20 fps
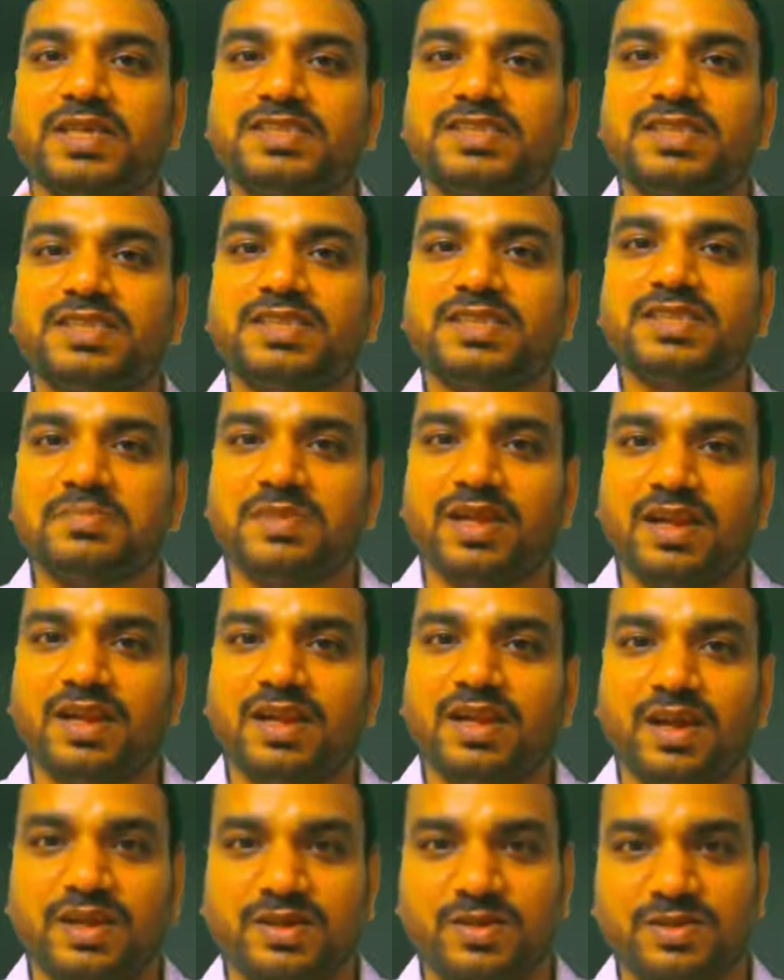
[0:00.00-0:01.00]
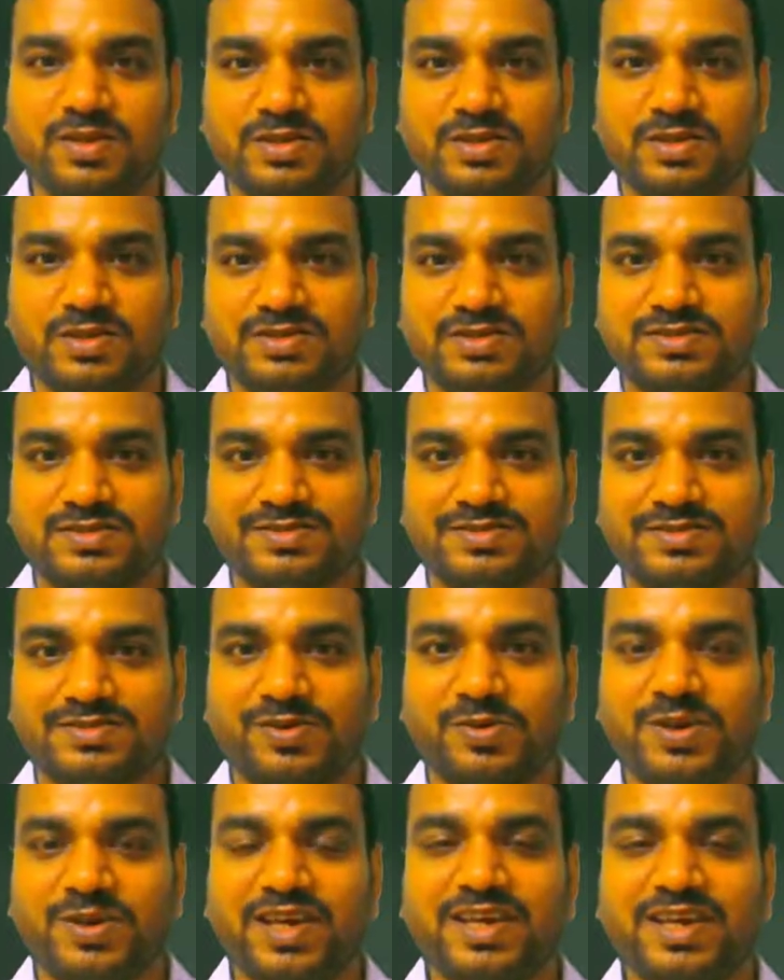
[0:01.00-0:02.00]
press the bell icon,
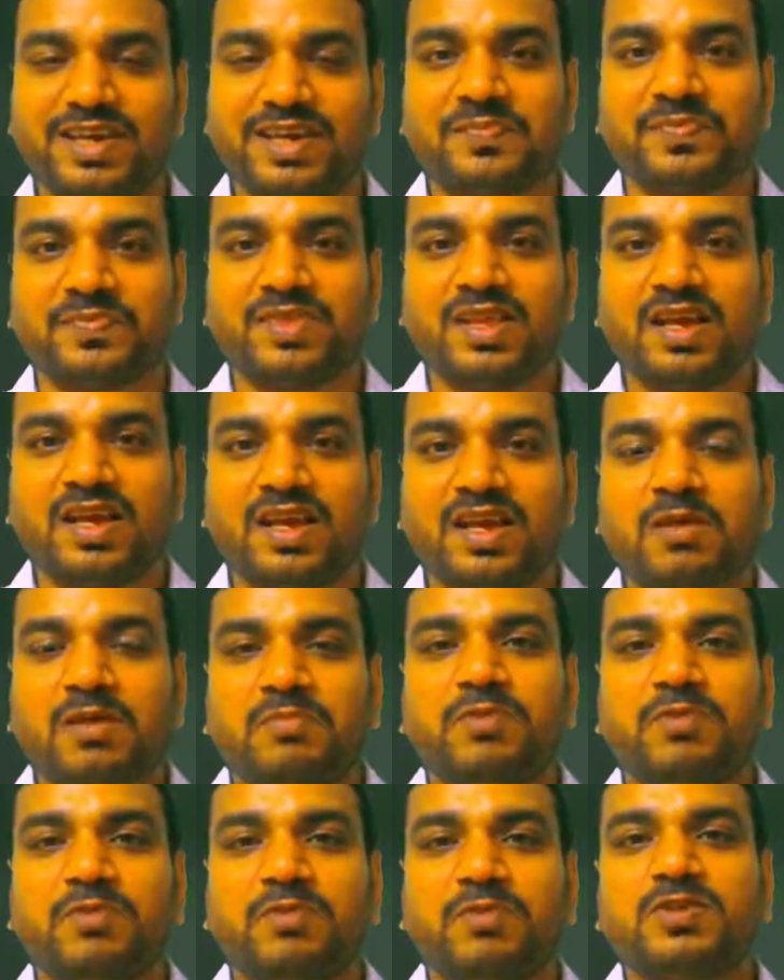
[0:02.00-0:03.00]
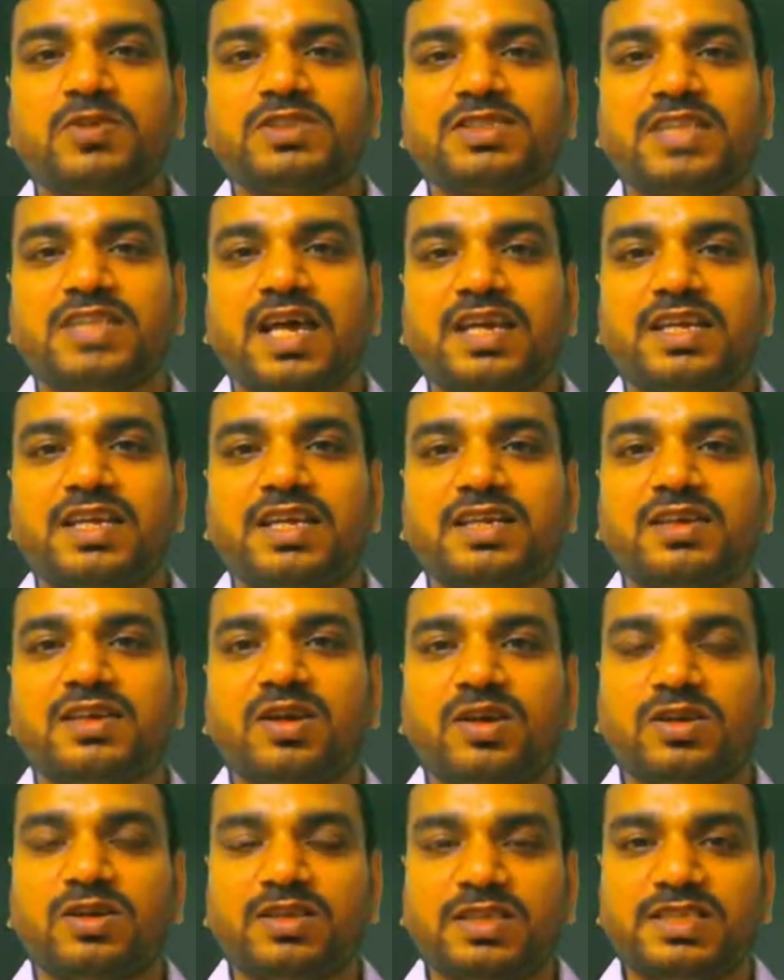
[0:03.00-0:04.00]
okay? Before starting
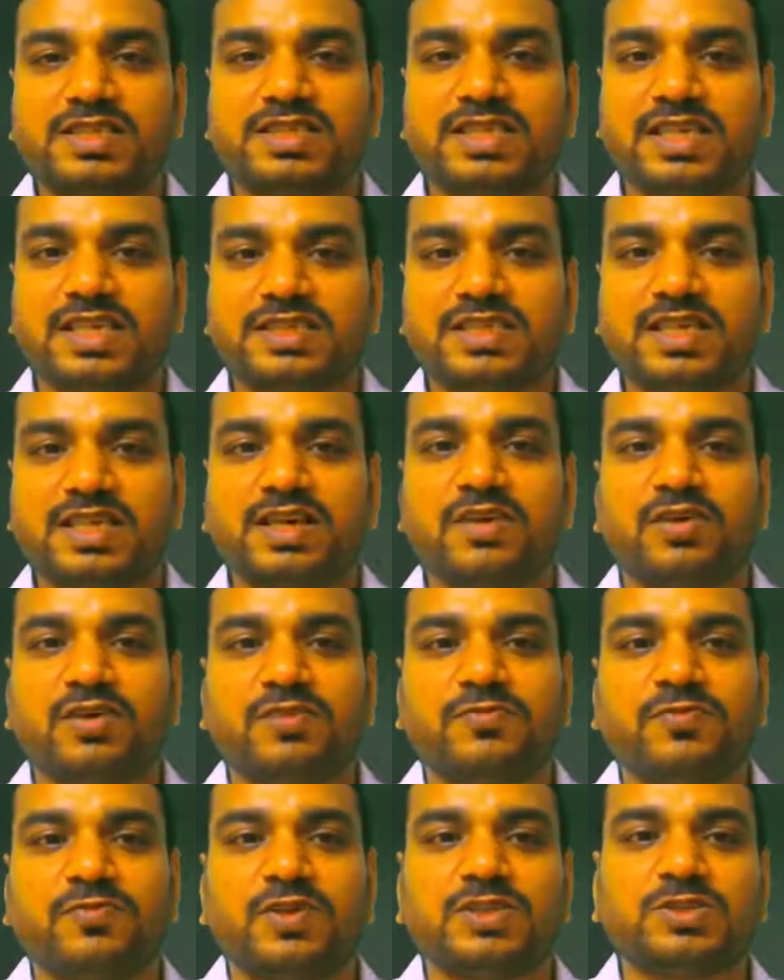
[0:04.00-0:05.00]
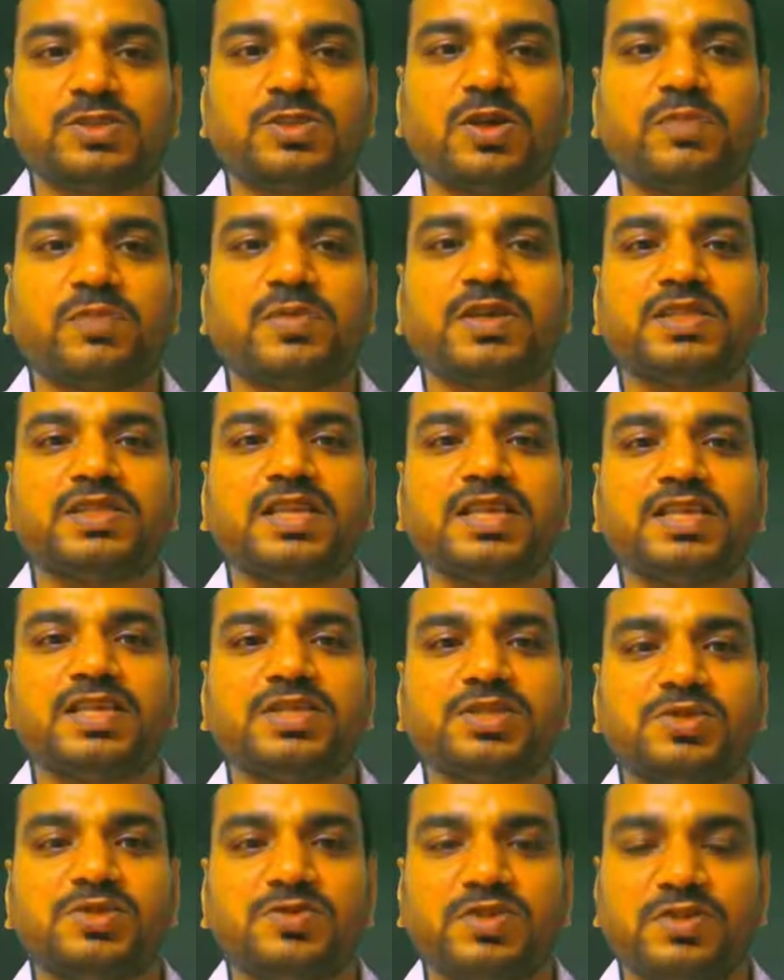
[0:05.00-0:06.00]
or discussing our first topic, that
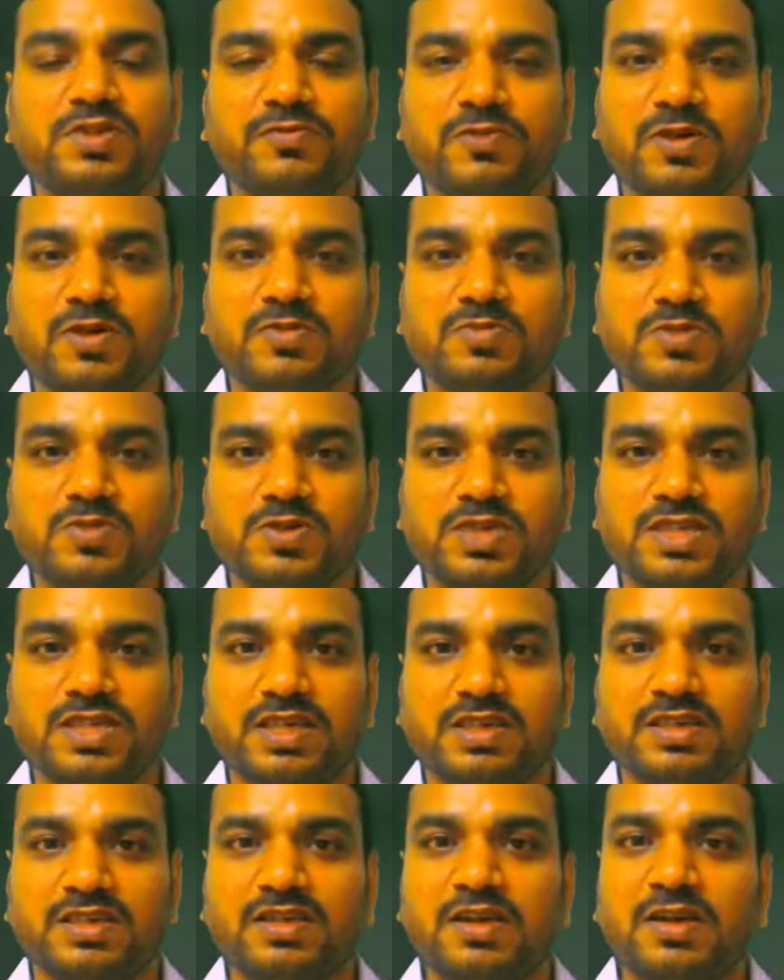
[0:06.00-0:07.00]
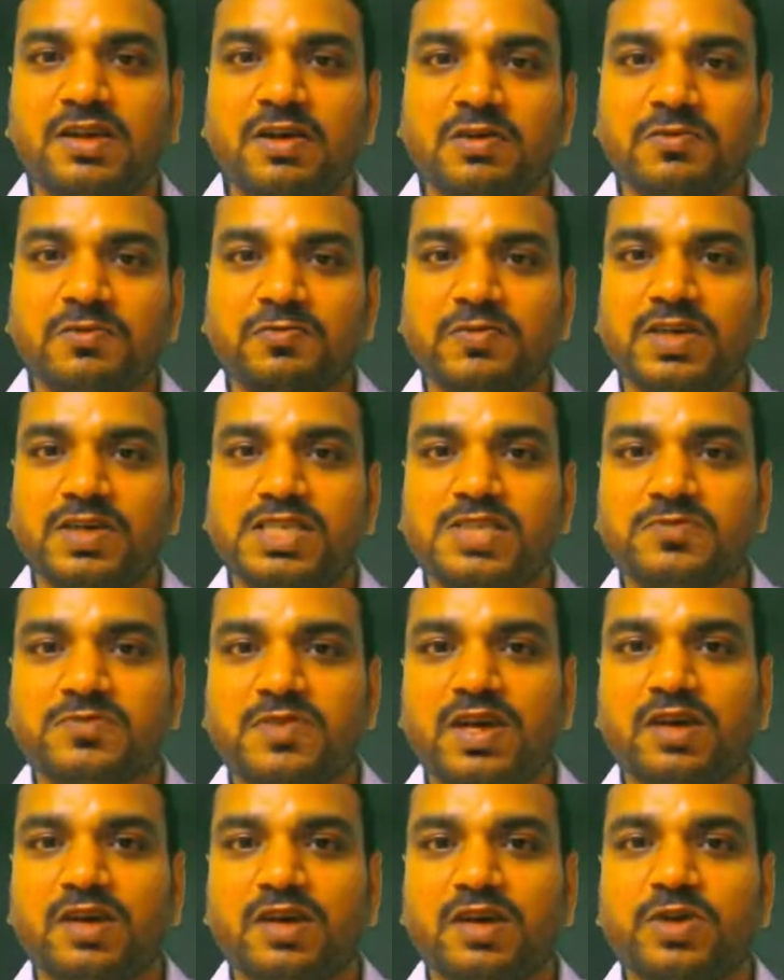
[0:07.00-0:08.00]
is uniform motion, first
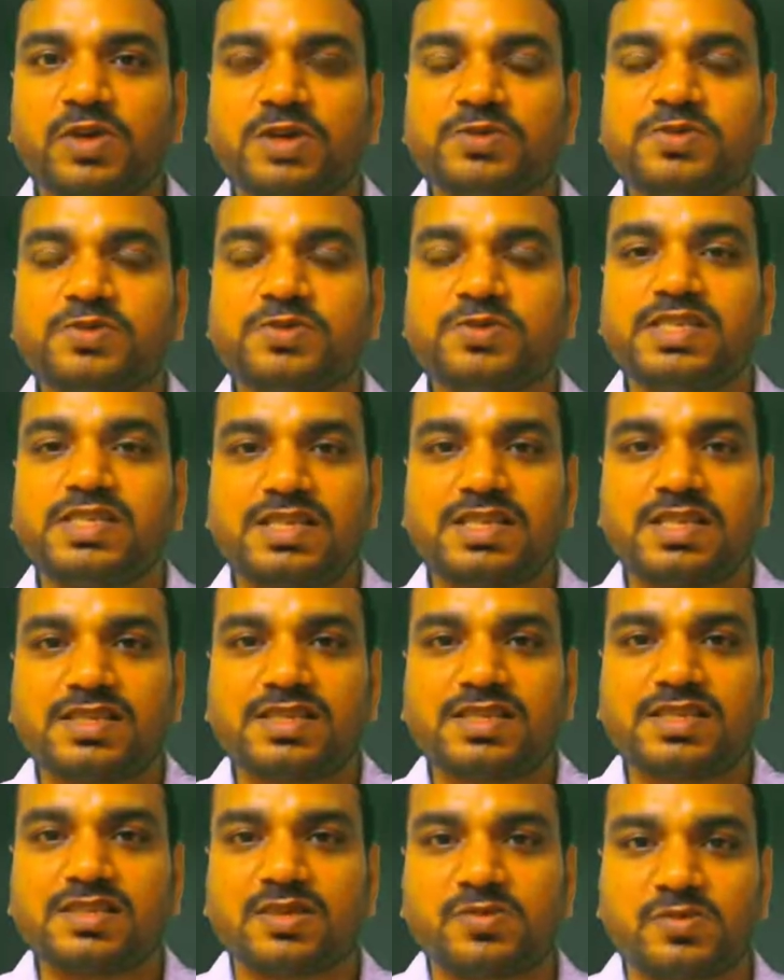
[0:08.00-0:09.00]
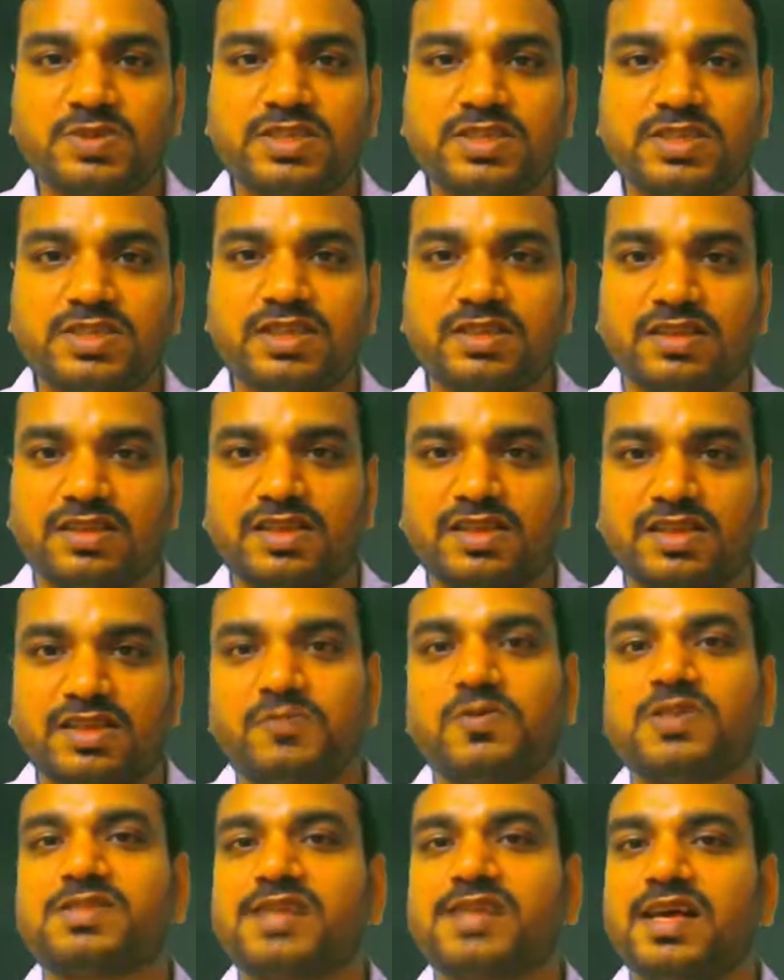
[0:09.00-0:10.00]
we are going to discuss the question
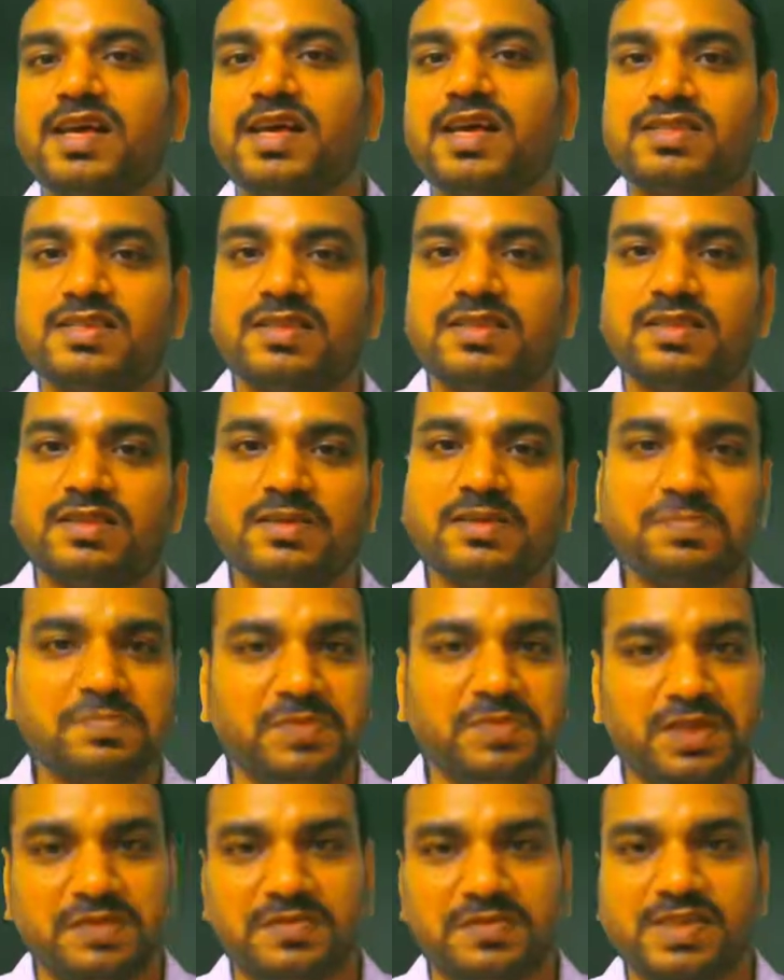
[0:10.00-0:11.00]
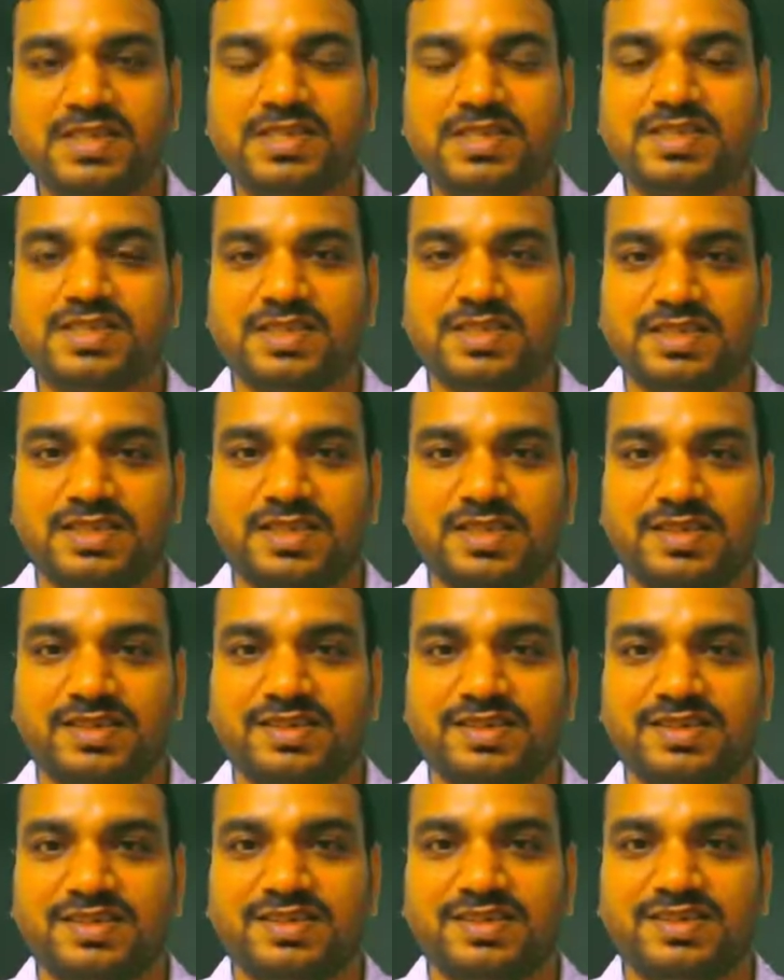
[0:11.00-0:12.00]
that was asked in the previous
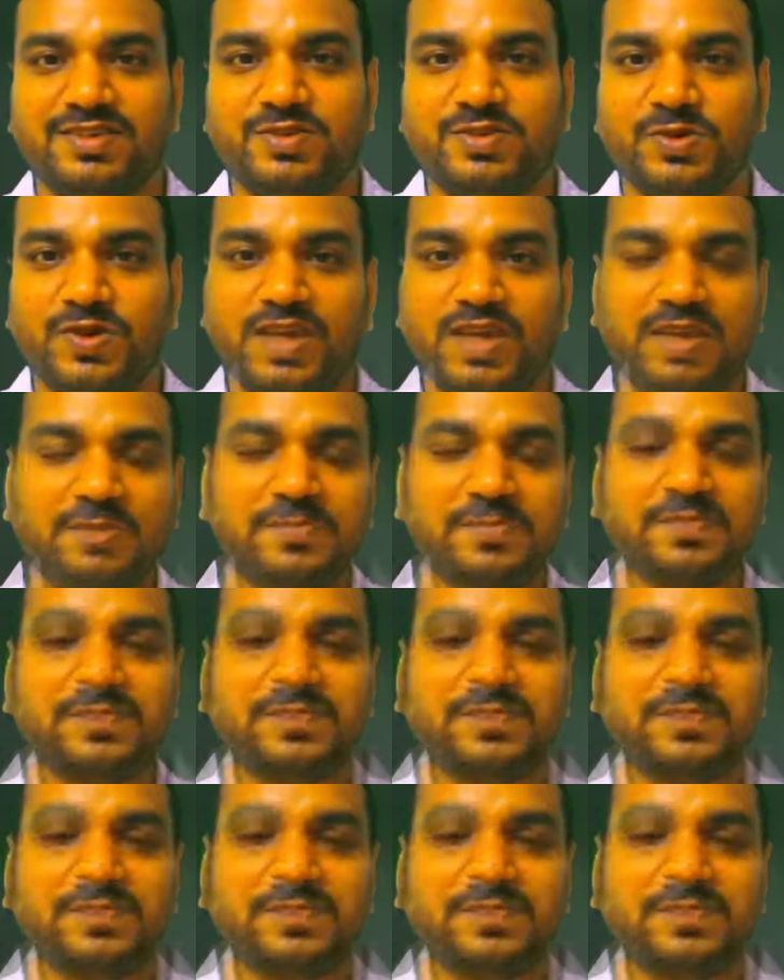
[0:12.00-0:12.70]
session, okay?